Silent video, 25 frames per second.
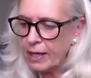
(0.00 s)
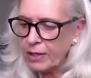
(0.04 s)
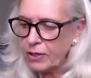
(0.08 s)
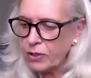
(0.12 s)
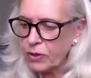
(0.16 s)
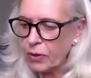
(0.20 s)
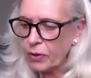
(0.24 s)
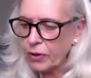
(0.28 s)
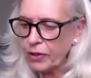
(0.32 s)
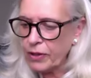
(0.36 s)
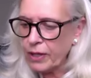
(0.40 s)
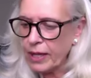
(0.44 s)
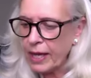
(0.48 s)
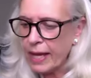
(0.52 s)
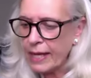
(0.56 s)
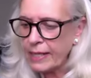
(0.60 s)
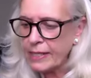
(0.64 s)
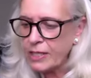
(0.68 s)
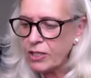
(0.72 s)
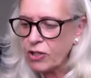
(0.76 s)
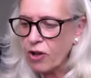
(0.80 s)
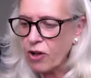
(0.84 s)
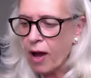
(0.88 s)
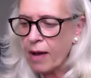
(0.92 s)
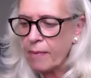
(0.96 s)
Dorothy
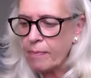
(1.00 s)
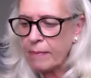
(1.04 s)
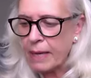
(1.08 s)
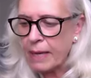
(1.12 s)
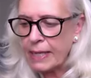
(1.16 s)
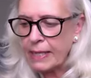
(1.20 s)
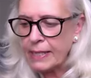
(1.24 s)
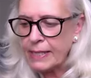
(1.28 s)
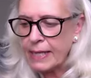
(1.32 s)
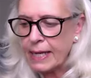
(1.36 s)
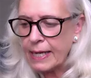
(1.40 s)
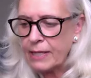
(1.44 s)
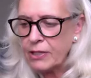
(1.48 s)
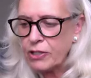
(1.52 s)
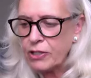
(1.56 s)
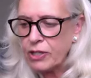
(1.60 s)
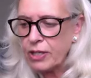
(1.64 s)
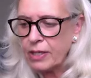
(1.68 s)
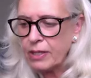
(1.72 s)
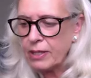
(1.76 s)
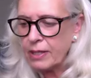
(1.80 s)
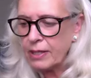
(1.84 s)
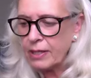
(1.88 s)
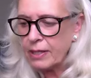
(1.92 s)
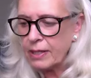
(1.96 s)
has taught
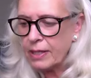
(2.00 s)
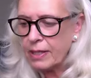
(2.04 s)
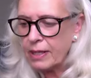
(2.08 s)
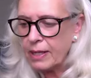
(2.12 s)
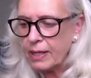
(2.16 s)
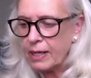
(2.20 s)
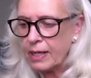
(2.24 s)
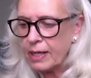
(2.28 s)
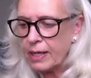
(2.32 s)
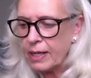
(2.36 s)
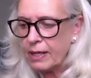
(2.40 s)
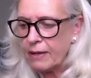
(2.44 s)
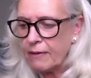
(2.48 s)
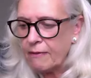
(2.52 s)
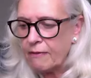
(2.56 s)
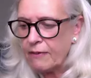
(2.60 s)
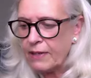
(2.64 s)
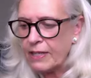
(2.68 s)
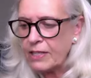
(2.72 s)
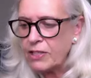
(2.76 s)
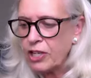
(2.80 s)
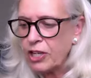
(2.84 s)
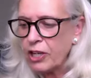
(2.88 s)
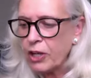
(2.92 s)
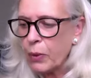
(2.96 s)
meditation,
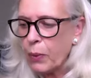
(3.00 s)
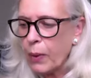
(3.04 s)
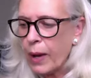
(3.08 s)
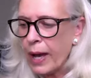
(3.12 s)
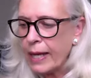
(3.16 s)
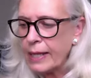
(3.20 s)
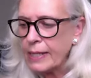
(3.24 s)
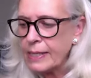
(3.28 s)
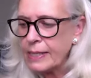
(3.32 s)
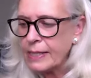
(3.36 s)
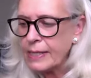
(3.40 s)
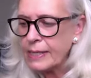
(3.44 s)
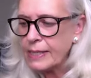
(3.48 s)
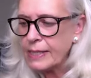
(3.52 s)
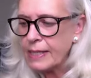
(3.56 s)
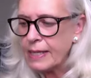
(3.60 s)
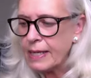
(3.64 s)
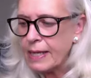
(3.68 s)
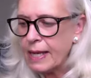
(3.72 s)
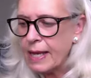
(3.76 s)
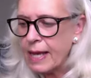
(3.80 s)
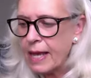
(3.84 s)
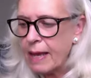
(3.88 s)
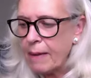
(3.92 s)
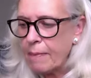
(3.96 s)
vision quests,
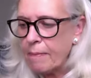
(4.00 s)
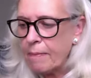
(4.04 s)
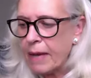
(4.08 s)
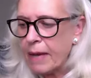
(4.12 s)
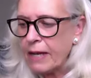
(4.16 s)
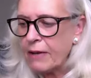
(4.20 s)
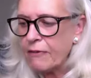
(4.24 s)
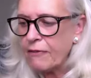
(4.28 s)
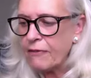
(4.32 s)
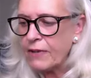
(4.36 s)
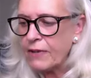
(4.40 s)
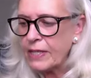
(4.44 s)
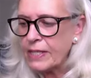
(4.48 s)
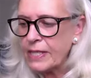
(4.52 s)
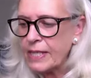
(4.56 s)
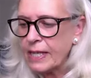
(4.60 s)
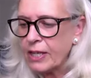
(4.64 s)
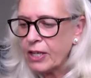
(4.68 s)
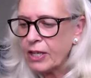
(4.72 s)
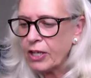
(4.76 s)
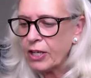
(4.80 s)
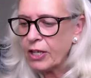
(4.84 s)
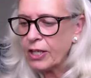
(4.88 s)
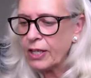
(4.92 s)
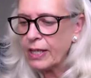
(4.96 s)

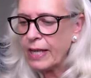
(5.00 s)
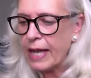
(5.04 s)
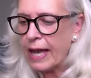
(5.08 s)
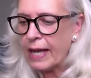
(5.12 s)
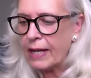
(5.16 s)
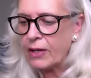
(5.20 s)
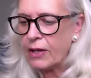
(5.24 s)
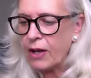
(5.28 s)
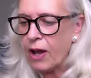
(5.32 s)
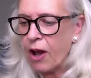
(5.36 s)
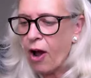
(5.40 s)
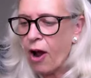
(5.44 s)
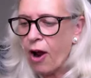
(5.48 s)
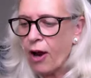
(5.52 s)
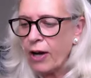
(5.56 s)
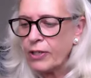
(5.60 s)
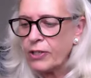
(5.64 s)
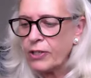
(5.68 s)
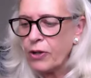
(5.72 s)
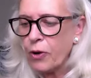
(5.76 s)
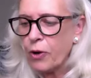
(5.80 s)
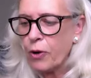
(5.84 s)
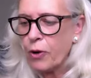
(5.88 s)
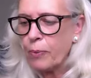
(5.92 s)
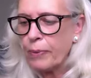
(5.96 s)
metaphysical, and
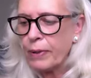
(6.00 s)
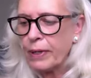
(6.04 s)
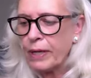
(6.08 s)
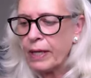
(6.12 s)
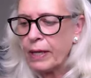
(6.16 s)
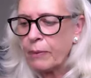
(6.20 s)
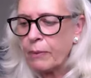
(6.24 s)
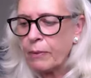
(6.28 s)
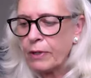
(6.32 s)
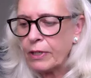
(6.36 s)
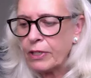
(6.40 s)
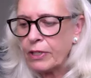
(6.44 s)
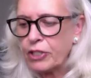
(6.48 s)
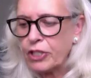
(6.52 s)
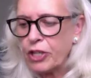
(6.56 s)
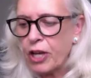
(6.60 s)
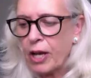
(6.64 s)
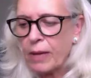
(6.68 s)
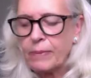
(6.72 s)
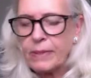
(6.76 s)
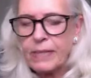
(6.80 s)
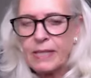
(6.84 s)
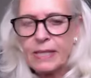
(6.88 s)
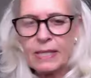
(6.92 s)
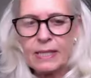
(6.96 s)
heart-opening
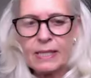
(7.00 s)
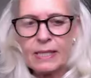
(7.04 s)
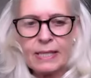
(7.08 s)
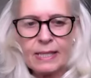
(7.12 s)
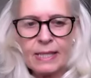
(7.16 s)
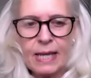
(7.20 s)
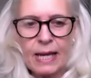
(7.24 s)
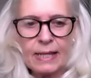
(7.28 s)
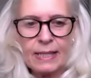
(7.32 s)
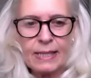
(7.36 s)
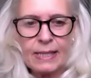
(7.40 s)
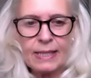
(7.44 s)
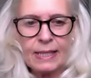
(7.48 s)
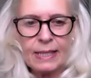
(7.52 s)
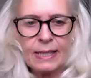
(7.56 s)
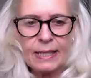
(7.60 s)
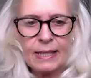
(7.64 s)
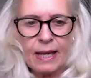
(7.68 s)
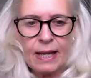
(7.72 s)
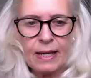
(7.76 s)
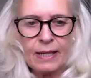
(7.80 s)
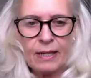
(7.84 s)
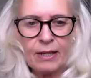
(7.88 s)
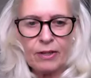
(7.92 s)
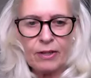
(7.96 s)
workshops since
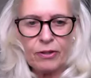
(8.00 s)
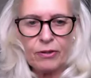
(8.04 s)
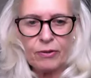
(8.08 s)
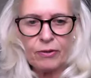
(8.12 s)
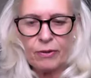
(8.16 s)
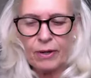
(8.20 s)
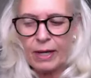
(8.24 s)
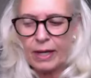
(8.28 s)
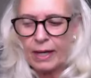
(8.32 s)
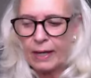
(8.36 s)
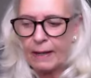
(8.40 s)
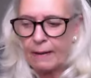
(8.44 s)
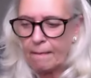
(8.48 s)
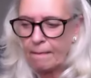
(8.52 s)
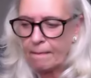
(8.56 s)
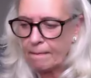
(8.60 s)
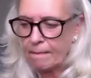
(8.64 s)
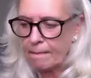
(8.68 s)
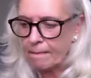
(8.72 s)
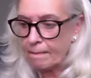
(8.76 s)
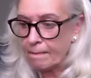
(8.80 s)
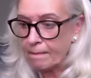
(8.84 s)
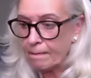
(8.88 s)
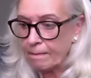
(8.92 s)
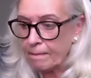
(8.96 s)
1993.
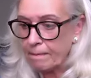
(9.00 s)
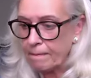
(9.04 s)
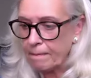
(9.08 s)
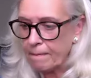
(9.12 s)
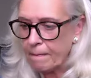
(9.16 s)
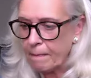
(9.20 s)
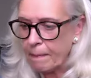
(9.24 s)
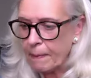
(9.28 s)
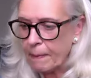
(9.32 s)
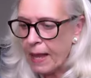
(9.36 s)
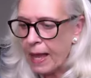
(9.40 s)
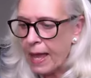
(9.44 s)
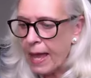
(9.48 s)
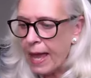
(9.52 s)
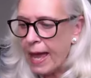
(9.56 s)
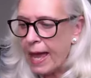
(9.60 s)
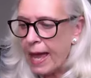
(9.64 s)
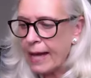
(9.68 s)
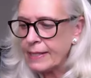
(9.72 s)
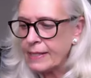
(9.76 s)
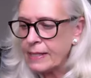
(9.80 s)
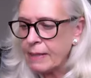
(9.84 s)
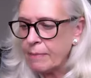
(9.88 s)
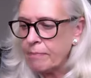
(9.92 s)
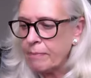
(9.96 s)

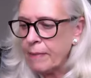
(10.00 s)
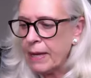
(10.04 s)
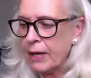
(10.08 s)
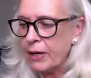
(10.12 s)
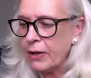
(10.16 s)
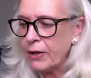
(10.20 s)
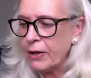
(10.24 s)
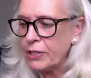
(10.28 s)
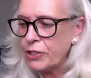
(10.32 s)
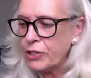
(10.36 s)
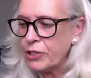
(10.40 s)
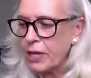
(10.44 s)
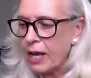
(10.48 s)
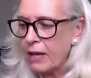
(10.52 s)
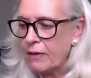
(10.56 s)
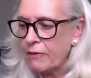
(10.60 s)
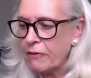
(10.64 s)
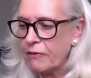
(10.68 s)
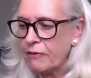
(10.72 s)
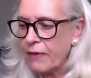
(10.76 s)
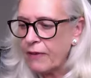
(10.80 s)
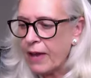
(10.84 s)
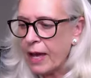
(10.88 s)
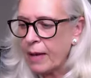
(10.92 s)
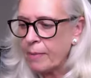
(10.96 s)
As a marriage
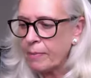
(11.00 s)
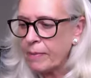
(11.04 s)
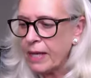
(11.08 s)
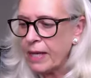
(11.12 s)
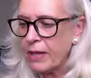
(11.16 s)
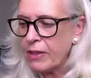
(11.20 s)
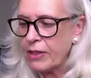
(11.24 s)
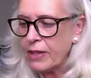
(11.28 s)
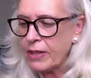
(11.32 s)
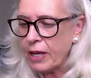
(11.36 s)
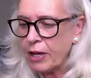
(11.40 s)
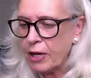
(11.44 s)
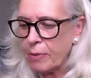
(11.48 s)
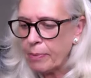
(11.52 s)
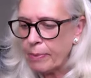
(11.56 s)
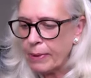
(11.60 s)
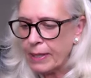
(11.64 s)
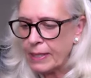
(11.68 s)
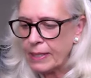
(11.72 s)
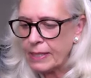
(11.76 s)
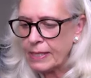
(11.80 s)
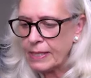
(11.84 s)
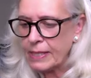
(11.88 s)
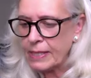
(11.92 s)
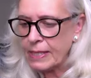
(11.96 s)
and family
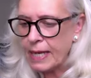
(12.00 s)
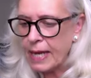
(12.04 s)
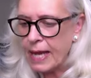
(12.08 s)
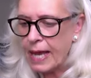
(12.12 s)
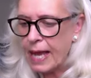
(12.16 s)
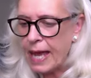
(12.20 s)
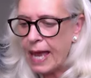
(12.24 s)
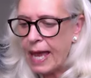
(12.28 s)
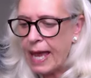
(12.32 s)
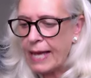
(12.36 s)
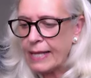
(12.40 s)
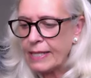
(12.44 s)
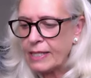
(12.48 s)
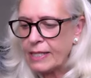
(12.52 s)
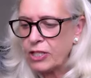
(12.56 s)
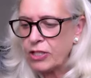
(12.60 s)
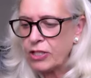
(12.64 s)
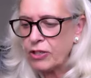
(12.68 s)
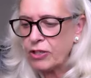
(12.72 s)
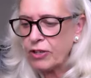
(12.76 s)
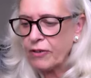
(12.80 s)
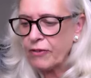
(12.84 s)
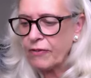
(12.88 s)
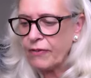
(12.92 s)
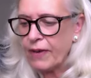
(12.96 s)
therapist and
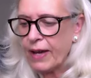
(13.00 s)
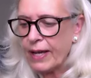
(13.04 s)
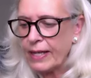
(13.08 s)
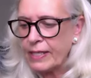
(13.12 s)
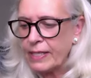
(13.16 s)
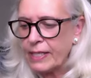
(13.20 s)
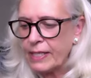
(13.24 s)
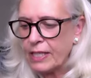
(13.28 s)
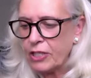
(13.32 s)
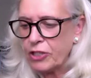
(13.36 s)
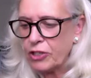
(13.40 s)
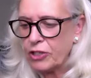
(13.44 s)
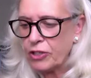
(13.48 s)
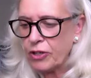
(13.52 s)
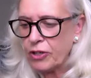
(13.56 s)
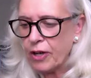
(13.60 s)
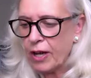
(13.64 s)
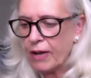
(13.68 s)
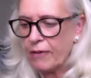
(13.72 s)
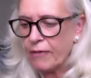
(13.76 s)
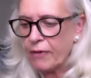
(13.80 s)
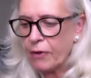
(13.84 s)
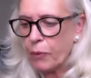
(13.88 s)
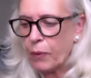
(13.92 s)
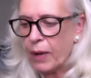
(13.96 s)
certified teacher
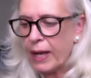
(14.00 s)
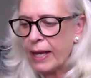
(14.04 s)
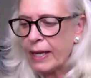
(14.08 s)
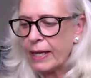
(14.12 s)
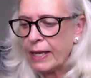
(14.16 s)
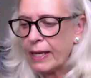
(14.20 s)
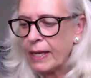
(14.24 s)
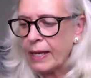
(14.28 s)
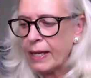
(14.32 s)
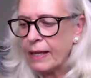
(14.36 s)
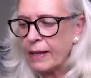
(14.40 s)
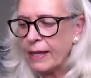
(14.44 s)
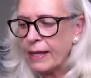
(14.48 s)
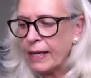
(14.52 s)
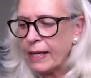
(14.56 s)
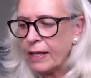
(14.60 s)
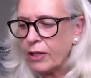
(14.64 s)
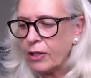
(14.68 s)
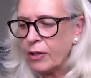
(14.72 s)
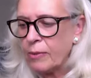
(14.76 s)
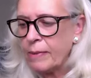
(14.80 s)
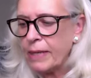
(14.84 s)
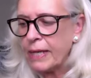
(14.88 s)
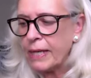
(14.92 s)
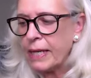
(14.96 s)
of Awakening the
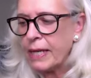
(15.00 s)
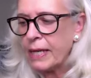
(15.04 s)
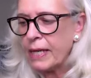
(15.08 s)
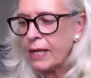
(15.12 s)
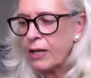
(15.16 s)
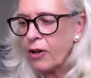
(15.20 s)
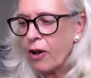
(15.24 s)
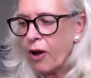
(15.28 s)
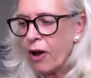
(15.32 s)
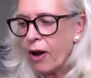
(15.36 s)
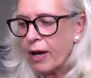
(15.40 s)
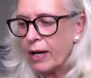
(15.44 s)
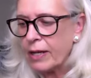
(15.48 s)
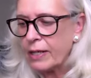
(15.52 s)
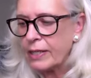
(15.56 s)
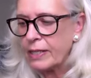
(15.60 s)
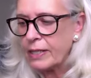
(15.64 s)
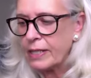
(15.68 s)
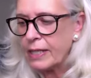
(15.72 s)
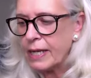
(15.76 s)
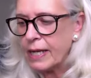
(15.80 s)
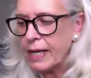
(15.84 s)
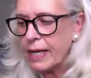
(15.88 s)
Illuminated Heart,